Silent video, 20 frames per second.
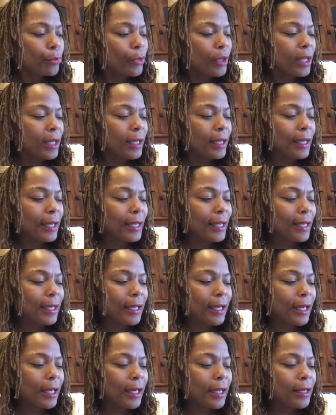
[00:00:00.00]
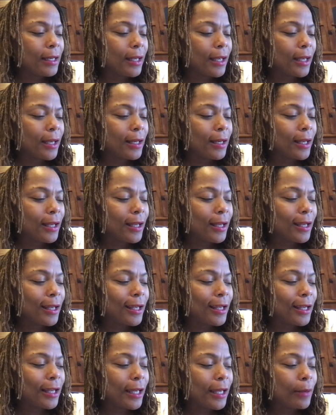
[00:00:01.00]

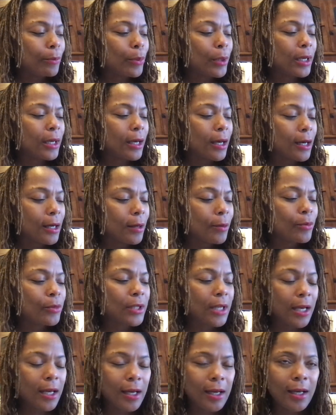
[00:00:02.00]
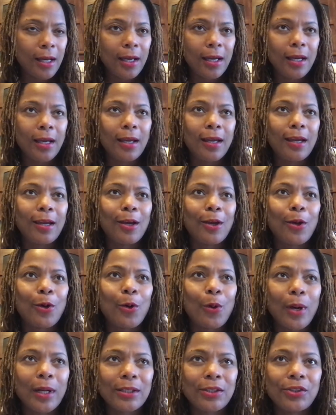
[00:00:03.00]
it becomes a
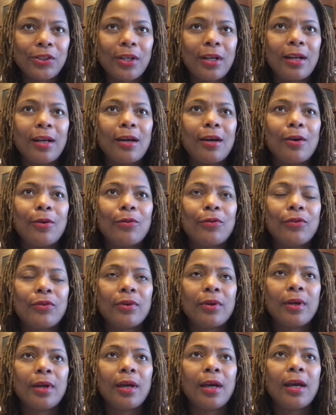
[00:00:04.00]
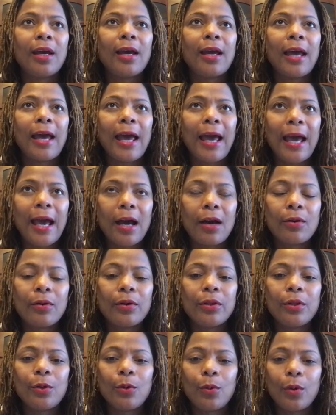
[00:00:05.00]
question of how
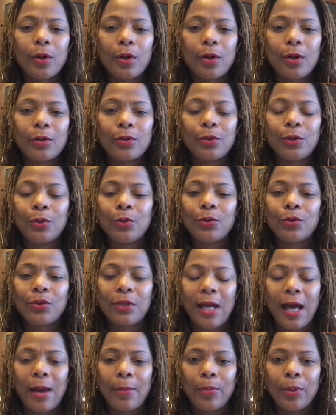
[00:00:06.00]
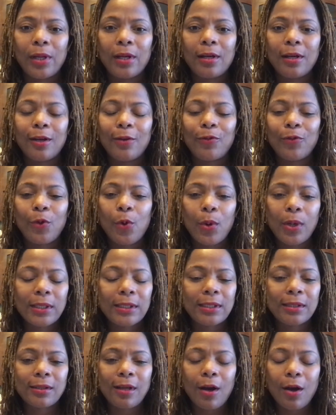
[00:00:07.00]
in the world do you stop it? And of course,
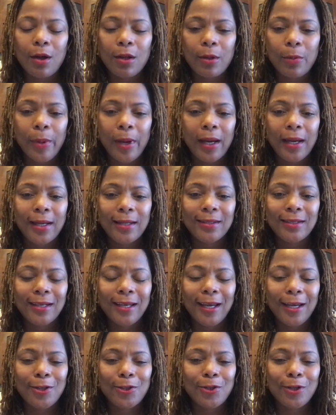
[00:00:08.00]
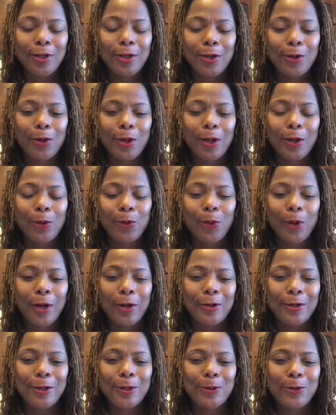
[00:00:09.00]
it's all about education and
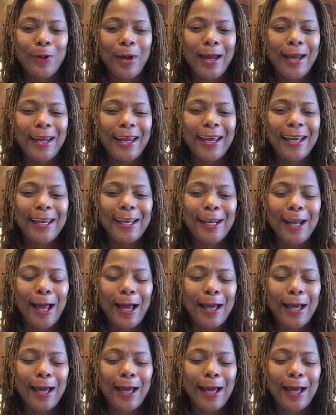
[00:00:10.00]
awareness, right? And